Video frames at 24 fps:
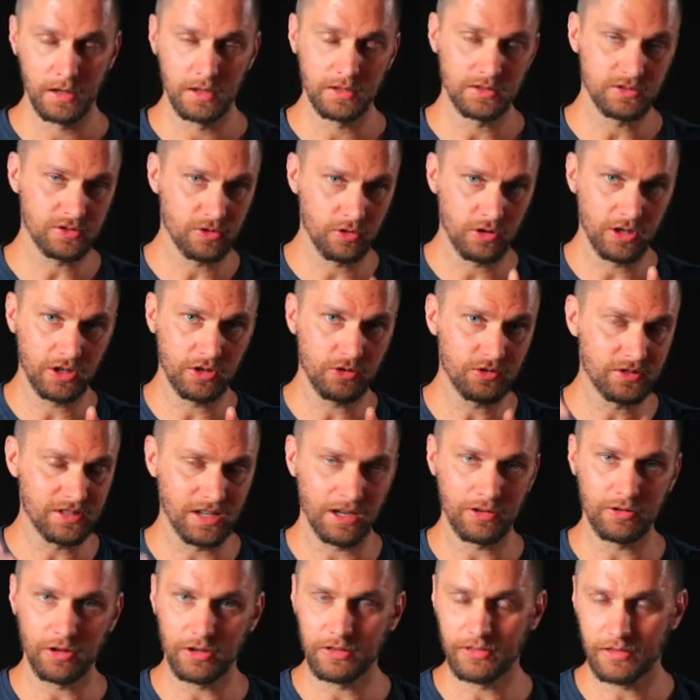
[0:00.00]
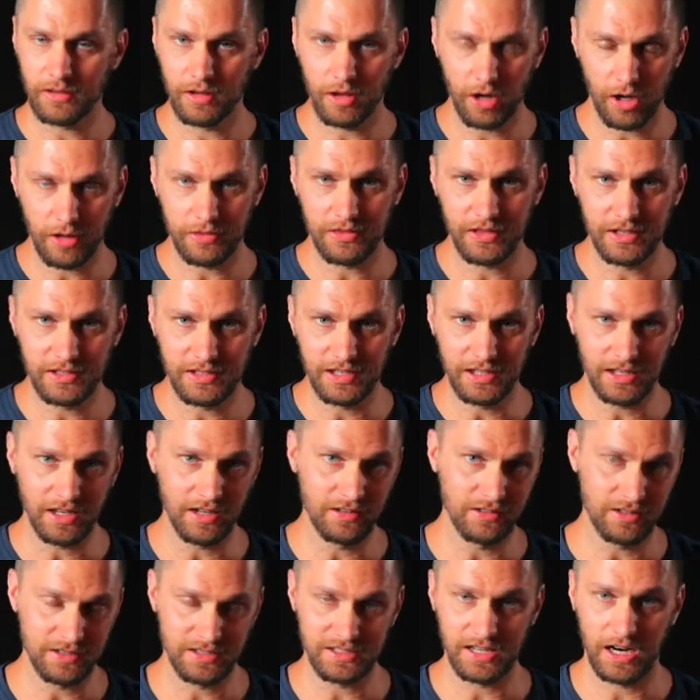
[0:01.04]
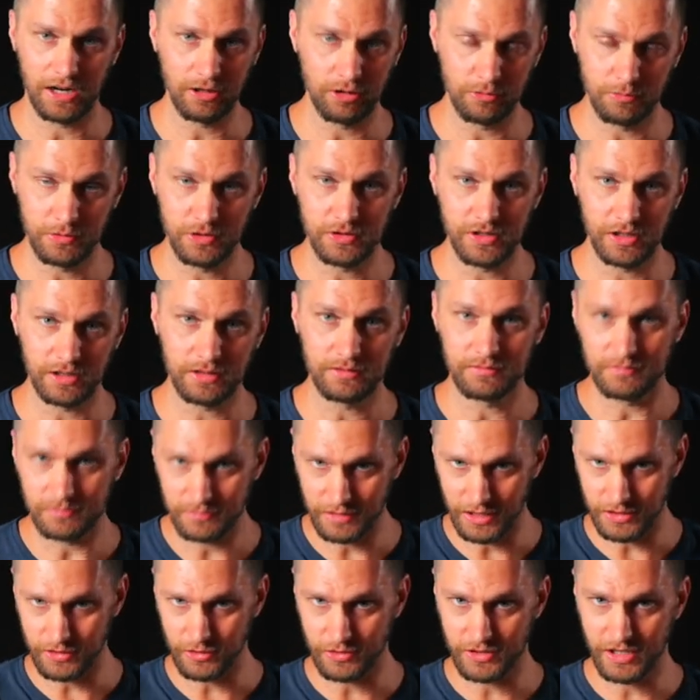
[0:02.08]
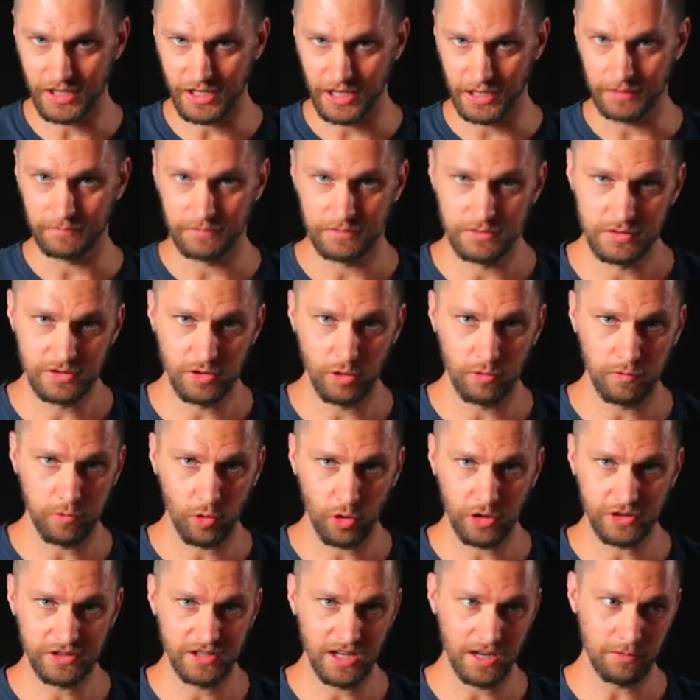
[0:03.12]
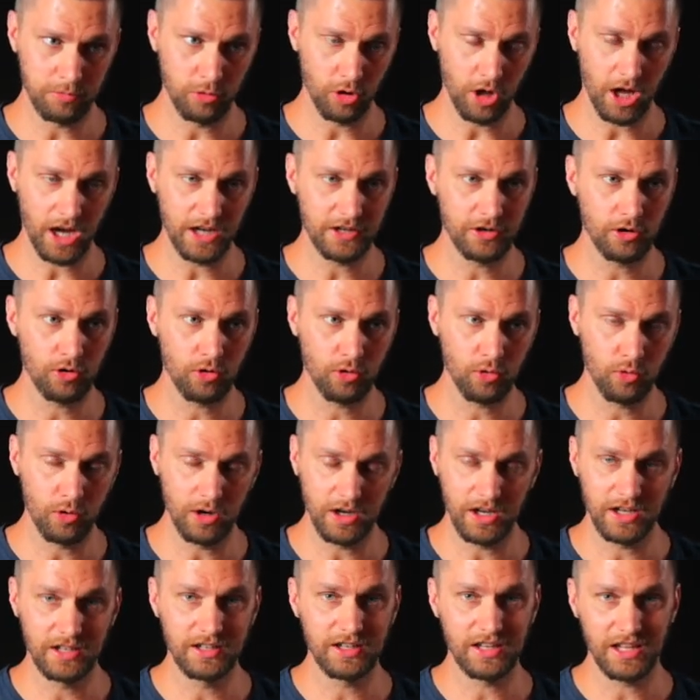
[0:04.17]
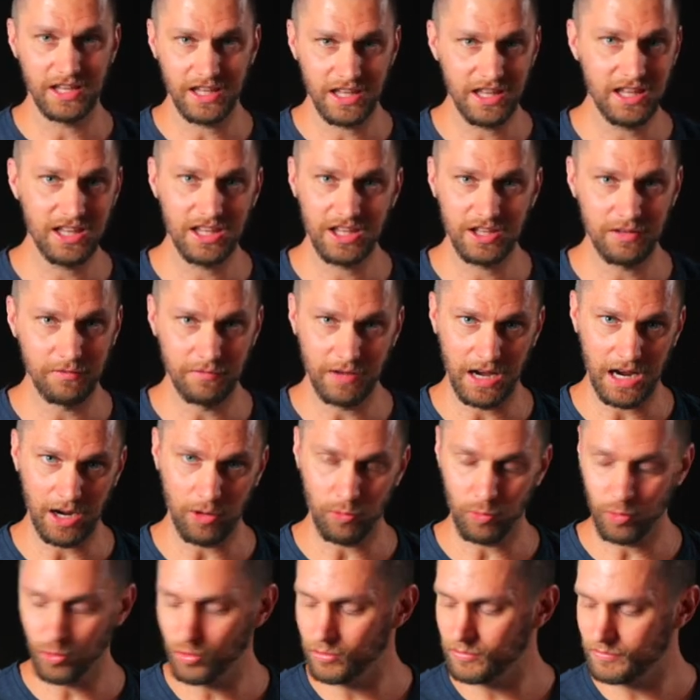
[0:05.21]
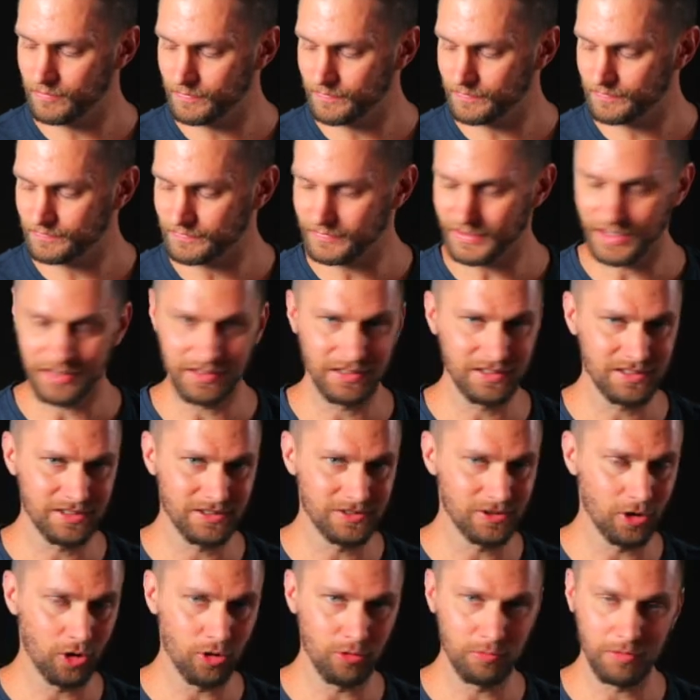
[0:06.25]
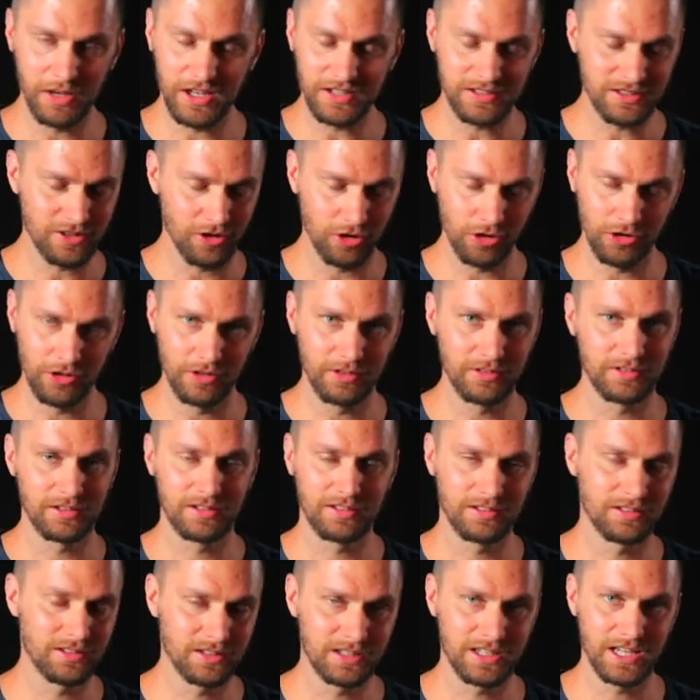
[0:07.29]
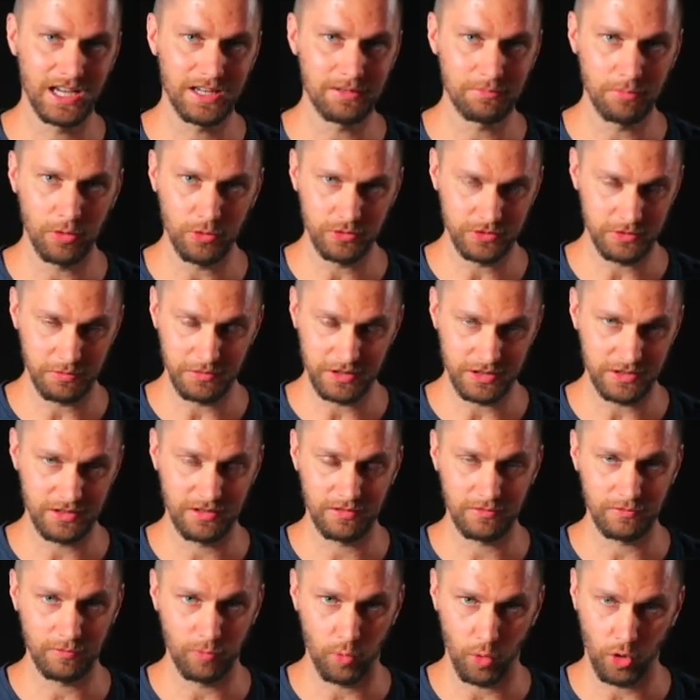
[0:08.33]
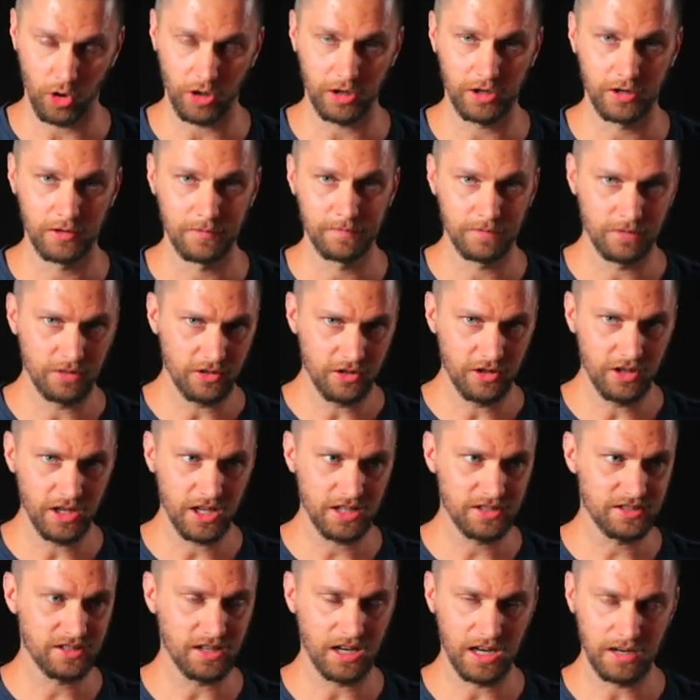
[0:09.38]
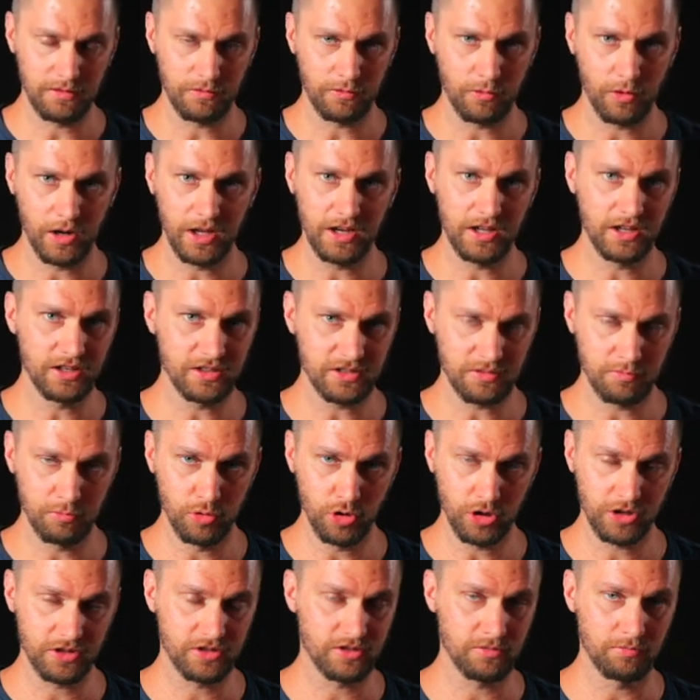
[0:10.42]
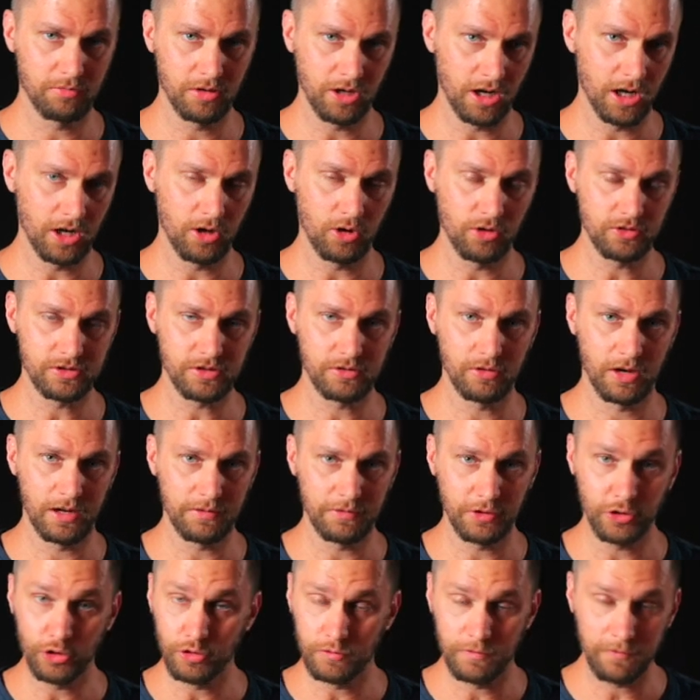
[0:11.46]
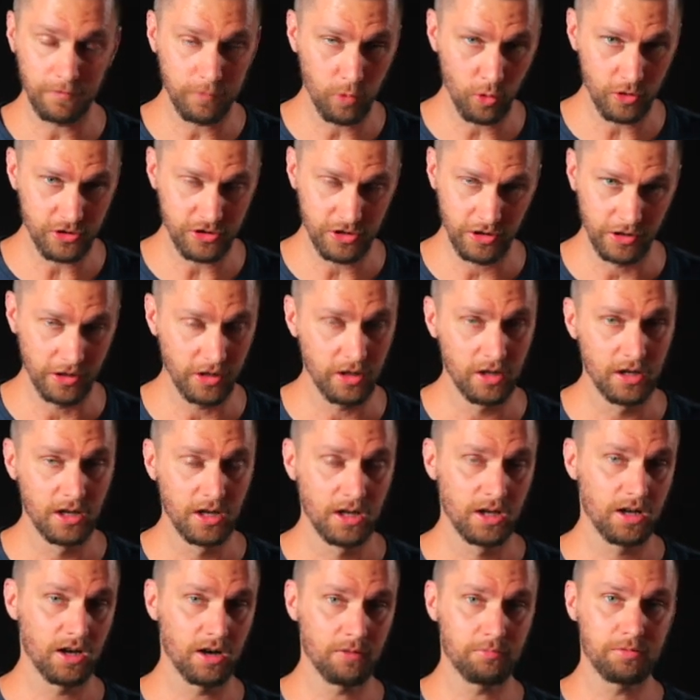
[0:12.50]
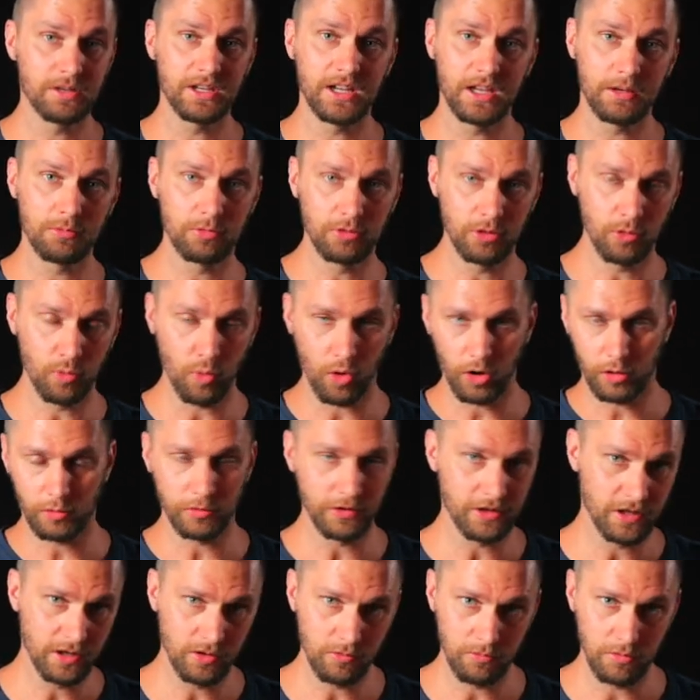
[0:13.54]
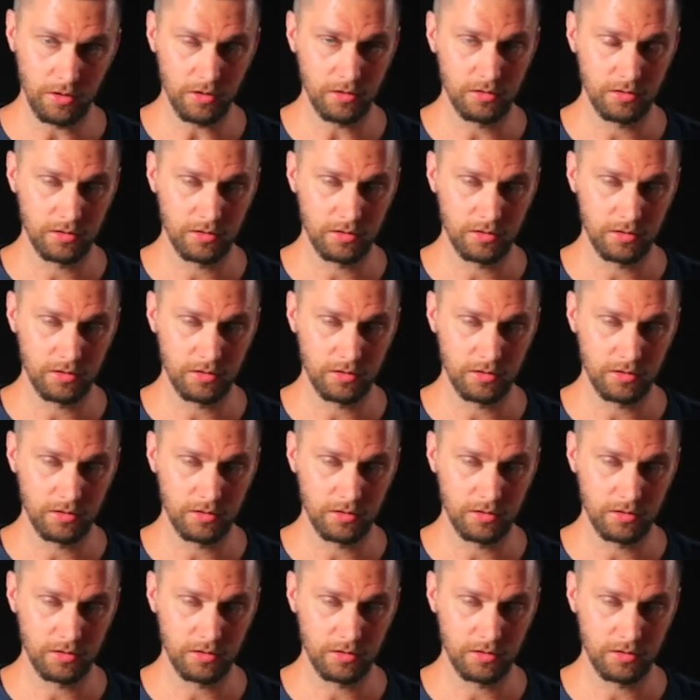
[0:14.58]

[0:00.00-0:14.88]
so that you sound authentic in the style of music that you're singing. So, for example, I know an E vowel, and this is all based on Ken Bozeman's work. Yes, I've read his books, but I also have the good fortune of being able to work with him,